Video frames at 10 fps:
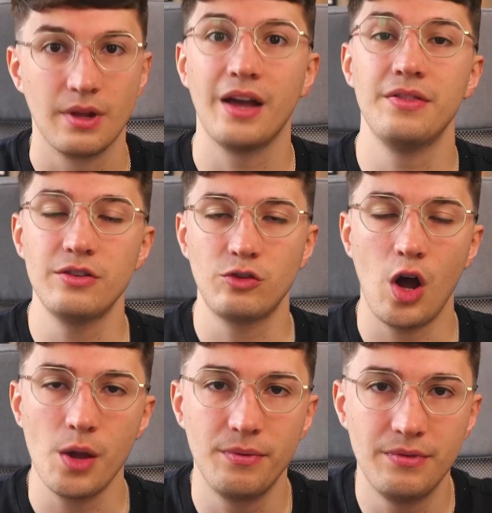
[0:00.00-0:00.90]
And this
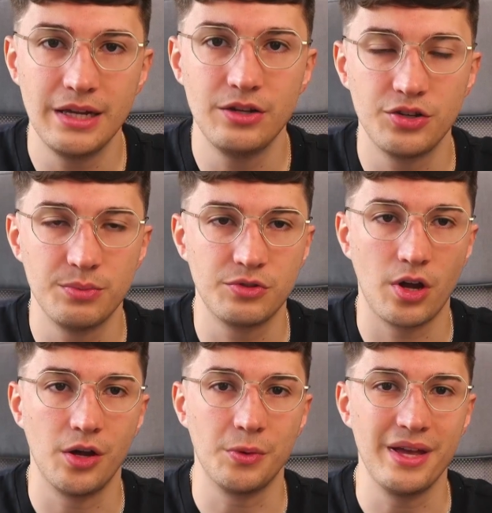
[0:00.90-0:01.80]
type of leadership
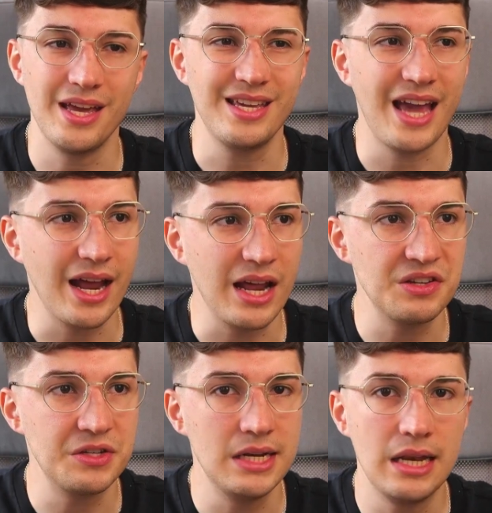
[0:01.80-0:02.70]
style, it can
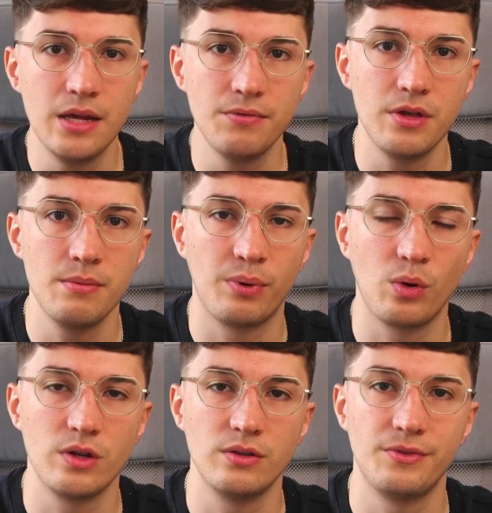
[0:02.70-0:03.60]
actually leave the
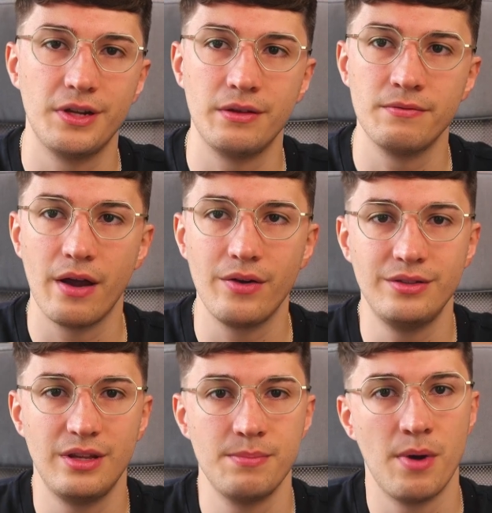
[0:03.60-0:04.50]
employees feeling very
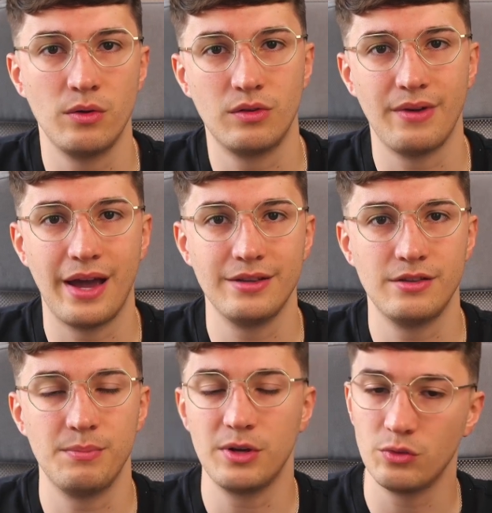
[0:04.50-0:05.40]

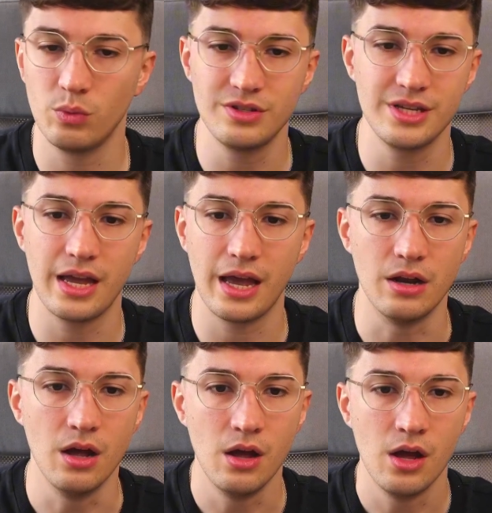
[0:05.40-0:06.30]
demotivated because once
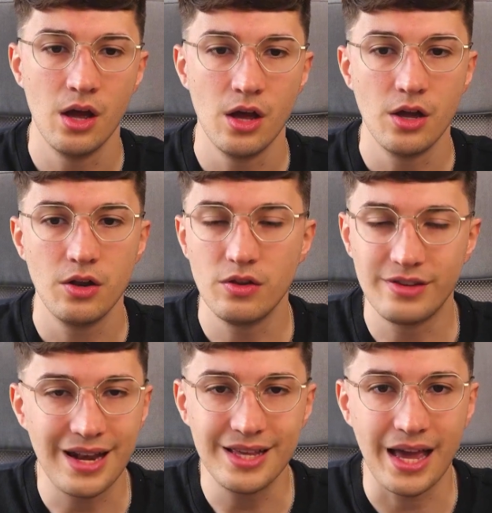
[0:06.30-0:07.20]
again,
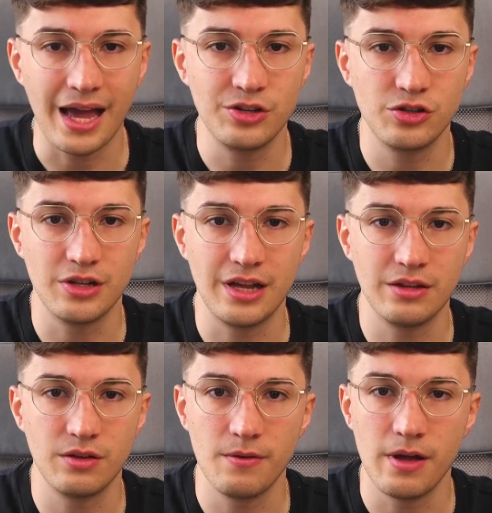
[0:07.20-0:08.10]
delegation
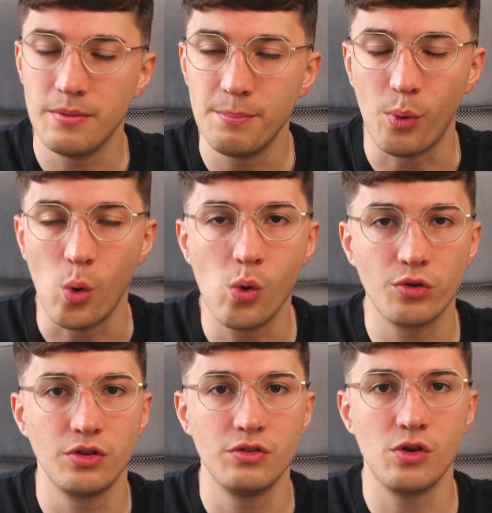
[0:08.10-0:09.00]
is an
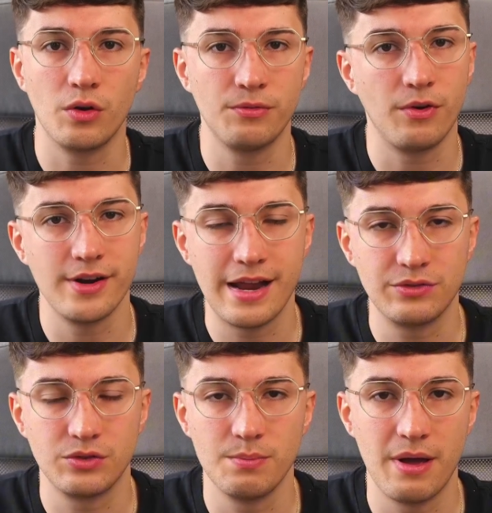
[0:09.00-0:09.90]
important
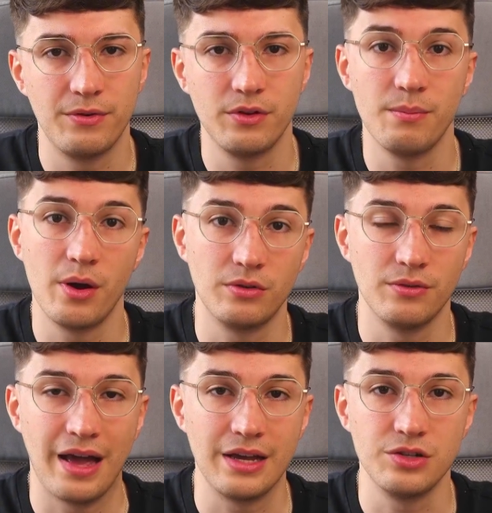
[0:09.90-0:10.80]
non-financial method of
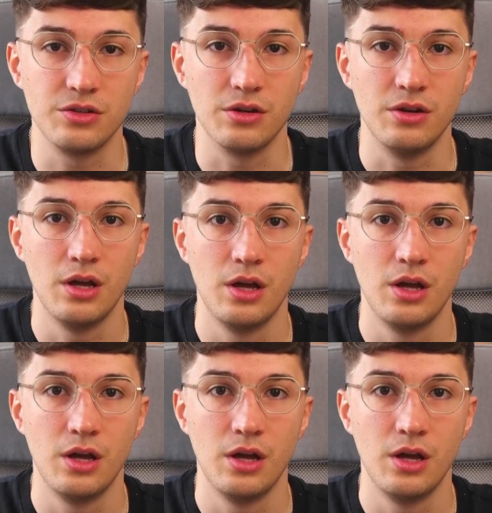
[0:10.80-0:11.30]
motivation.